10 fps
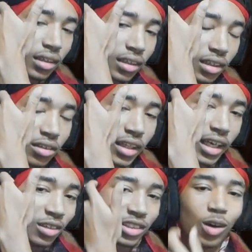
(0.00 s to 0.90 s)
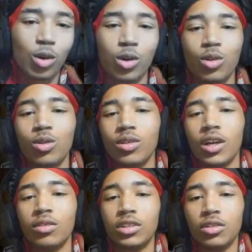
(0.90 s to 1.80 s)
You think you so cool,
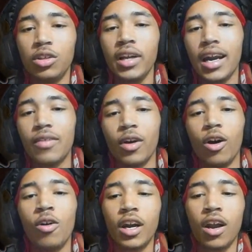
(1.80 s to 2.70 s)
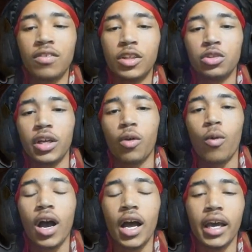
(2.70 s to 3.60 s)
don't you? You're not even old enough to drink
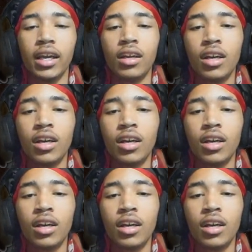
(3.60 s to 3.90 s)
wine.